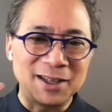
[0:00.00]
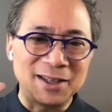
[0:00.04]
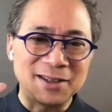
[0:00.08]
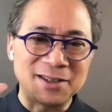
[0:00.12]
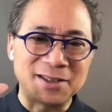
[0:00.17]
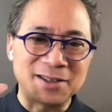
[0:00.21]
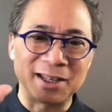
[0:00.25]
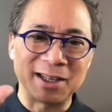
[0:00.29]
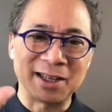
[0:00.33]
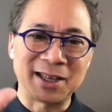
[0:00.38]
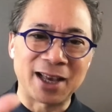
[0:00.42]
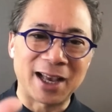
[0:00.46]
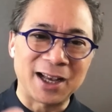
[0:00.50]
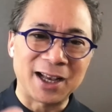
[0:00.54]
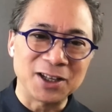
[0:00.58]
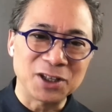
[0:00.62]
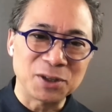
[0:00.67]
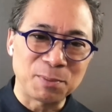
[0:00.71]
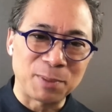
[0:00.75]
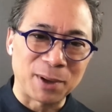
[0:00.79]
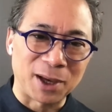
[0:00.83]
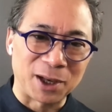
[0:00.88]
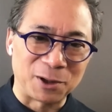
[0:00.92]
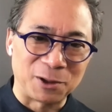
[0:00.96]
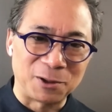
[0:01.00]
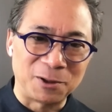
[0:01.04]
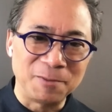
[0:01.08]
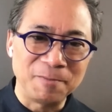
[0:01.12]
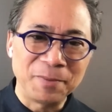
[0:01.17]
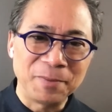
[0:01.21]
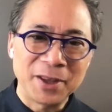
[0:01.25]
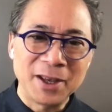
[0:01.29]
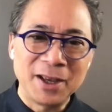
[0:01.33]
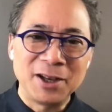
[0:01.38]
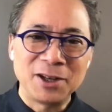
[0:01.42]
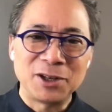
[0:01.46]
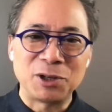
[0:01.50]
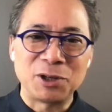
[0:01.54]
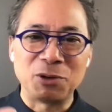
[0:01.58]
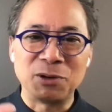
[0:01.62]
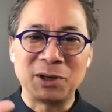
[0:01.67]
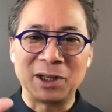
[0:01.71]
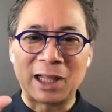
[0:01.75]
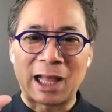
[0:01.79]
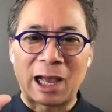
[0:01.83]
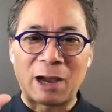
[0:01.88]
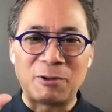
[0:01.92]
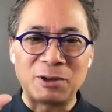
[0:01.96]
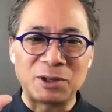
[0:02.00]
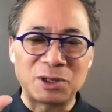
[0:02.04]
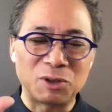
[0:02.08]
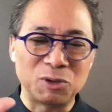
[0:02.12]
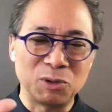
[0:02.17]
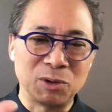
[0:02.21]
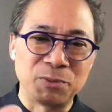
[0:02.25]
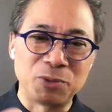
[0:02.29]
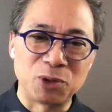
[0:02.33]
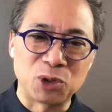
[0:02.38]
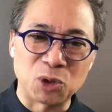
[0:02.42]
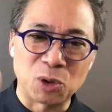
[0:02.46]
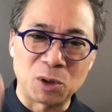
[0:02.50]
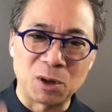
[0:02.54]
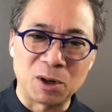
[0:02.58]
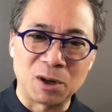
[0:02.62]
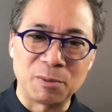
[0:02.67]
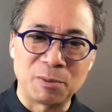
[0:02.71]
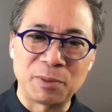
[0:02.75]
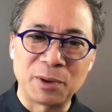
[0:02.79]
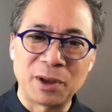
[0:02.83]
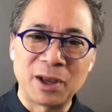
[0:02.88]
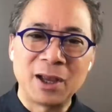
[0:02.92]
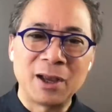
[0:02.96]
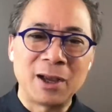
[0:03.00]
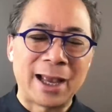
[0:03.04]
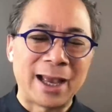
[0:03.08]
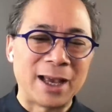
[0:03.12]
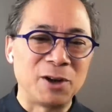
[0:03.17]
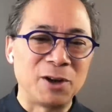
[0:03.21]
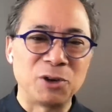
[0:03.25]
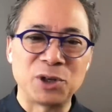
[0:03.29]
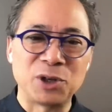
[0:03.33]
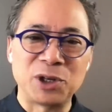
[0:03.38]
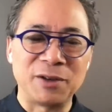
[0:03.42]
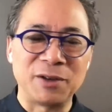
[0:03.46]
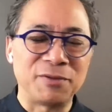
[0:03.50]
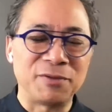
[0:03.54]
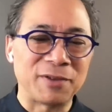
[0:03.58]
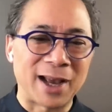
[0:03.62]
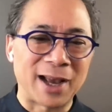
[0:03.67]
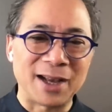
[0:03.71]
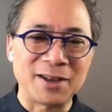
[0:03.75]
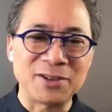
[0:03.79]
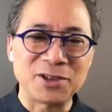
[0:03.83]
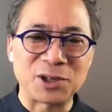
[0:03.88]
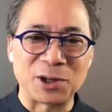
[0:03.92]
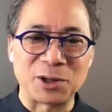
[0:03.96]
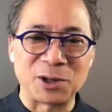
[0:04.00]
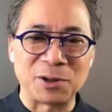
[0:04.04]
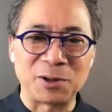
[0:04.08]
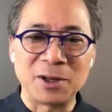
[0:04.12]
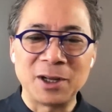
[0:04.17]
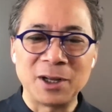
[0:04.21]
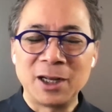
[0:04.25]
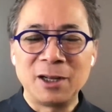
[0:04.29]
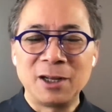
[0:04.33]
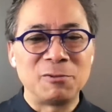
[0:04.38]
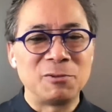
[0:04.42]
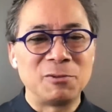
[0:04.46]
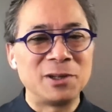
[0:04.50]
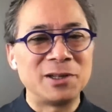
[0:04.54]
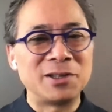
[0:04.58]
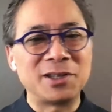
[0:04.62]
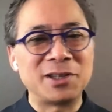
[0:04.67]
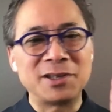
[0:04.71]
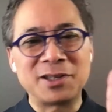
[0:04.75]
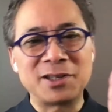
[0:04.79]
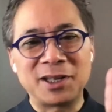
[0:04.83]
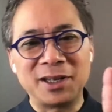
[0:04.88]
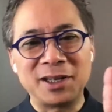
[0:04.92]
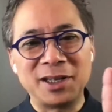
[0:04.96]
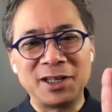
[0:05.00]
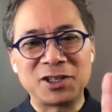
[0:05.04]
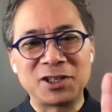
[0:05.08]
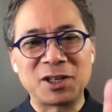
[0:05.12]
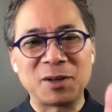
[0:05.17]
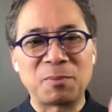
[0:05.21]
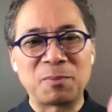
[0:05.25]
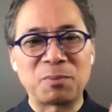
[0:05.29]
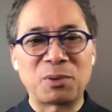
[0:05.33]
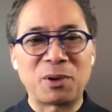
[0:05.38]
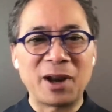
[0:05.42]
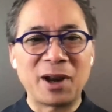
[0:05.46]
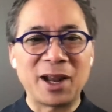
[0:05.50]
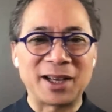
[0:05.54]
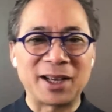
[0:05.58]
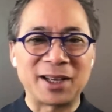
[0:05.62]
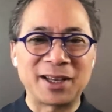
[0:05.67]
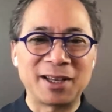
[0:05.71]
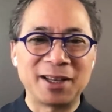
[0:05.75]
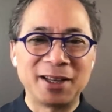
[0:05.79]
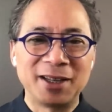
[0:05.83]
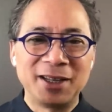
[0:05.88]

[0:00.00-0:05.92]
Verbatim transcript: is the gas pedal to allow us to absorb energy faster, resistin is the brake.